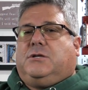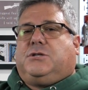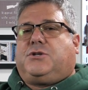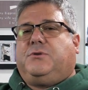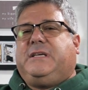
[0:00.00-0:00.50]

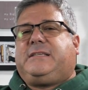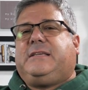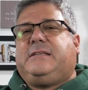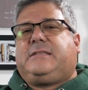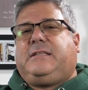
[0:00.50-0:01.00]
So this
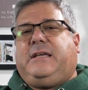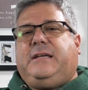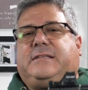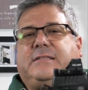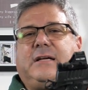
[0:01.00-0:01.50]
is
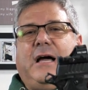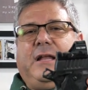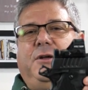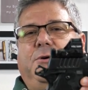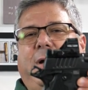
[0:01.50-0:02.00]
the
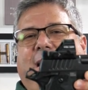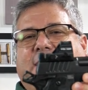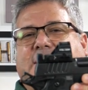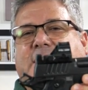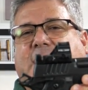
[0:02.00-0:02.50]
Staccato
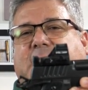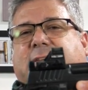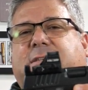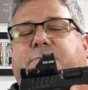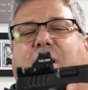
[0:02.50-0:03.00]
XC.
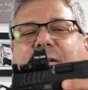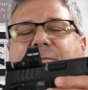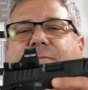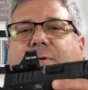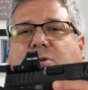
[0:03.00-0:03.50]
This is my
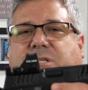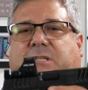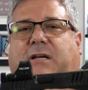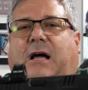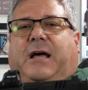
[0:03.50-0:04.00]
first
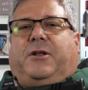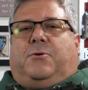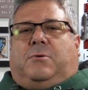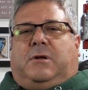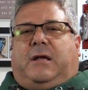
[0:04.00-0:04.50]

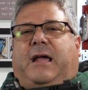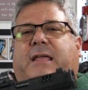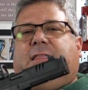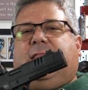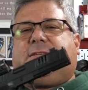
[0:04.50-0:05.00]
Staccato,
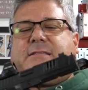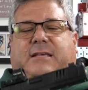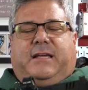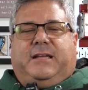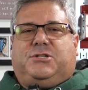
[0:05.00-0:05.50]
and this
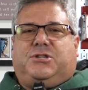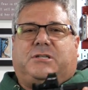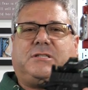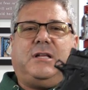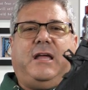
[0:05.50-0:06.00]
thing is
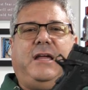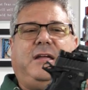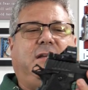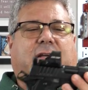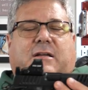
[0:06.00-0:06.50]
just
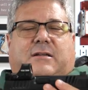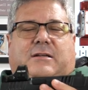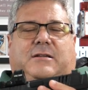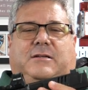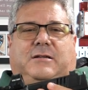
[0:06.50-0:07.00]

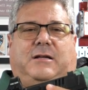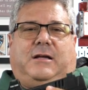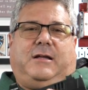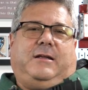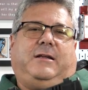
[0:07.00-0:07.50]

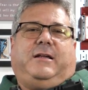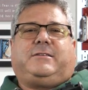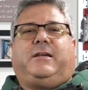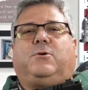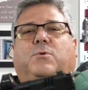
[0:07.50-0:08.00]

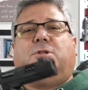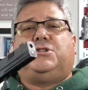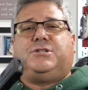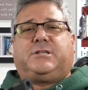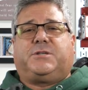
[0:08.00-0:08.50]
it's like a
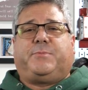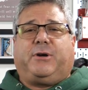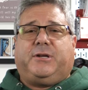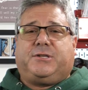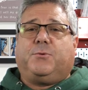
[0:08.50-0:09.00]
religious
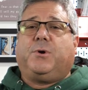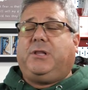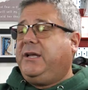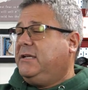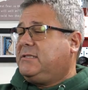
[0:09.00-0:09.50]
experience. It
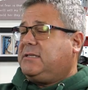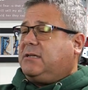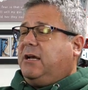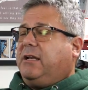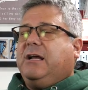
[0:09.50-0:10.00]
really is. This
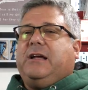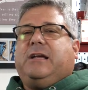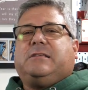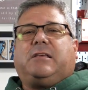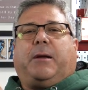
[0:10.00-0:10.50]
gun
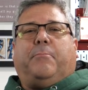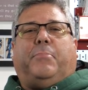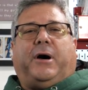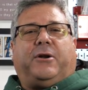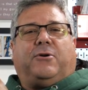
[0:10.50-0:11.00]
is like
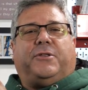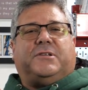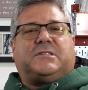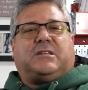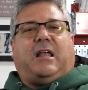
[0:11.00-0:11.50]
butter on
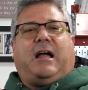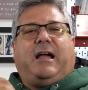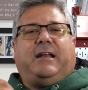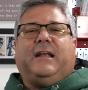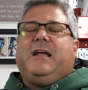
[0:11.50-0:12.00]
the
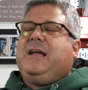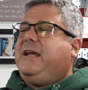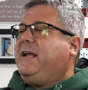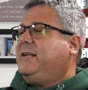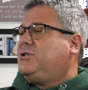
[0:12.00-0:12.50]
slide.
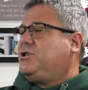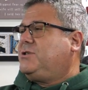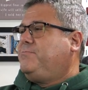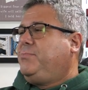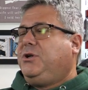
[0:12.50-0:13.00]
It is
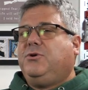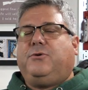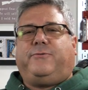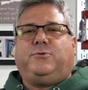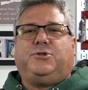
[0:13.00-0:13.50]
just
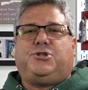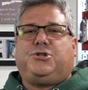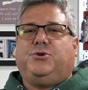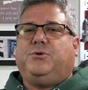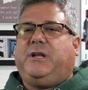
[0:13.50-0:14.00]
beautiful to
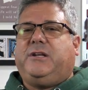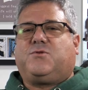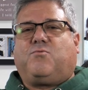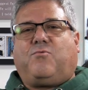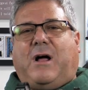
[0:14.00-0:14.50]
shoot. It
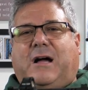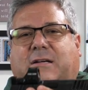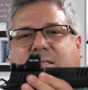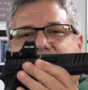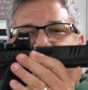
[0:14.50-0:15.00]
is
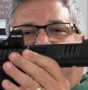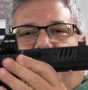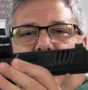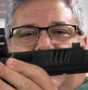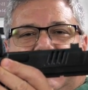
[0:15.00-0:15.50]
rock
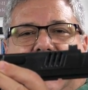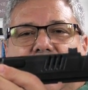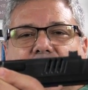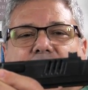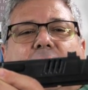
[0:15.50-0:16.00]
stable,
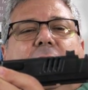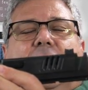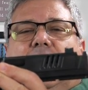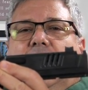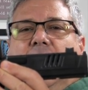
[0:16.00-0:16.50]
solid.
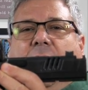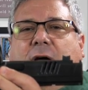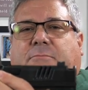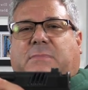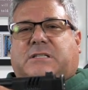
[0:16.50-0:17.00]

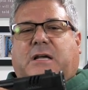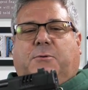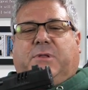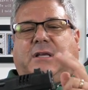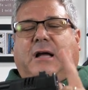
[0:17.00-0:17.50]
It's got
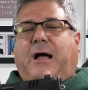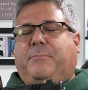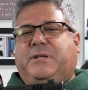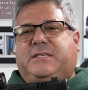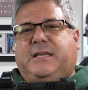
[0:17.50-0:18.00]
with the
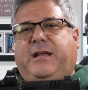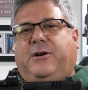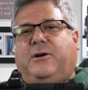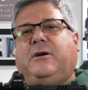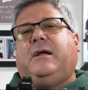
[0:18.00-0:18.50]

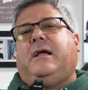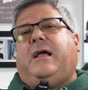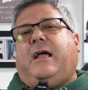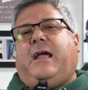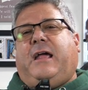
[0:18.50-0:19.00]
compensator,
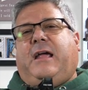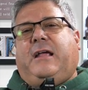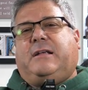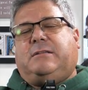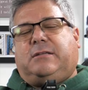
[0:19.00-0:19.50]

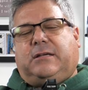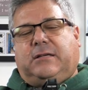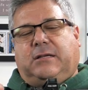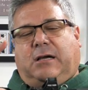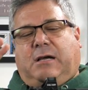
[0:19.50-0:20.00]
and
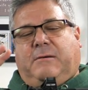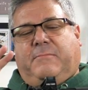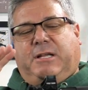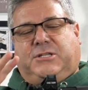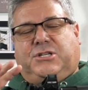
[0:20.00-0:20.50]

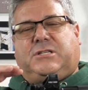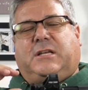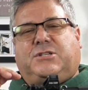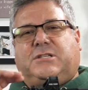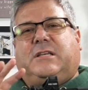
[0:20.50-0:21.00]
it's
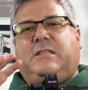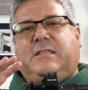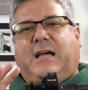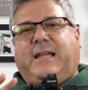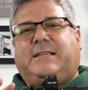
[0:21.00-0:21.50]
just a
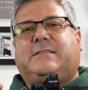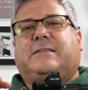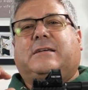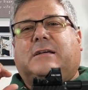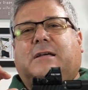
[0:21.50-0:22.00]

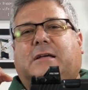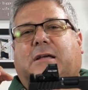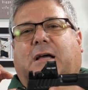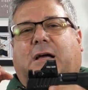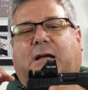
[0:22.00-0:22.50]
nice
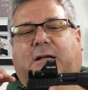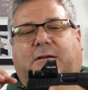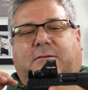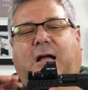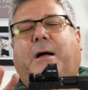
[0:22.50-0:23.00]

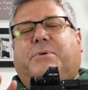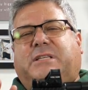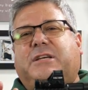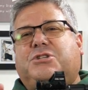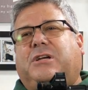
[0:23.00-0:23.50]

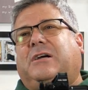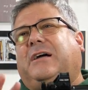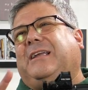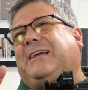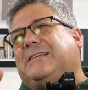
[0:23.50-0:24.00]
competition
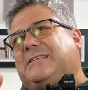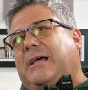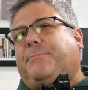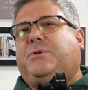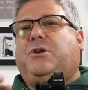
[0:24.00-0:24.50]
gun.
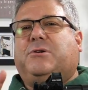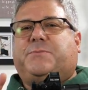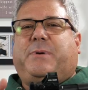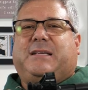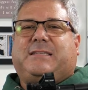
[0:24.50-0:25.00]
Except
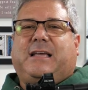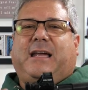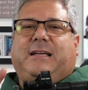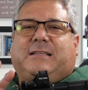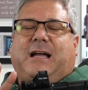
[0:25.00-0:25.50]

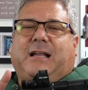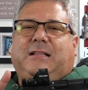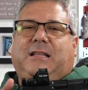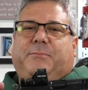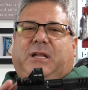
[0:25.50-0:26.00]
USPSA, it's kind
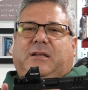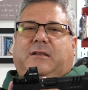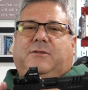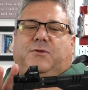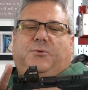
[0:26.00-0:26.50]
of
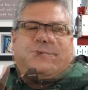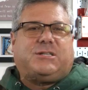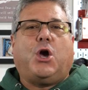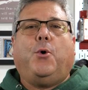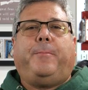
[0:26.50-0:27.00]
limited to
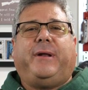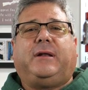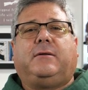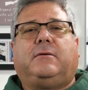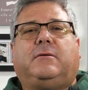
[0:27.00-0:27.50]
it's open.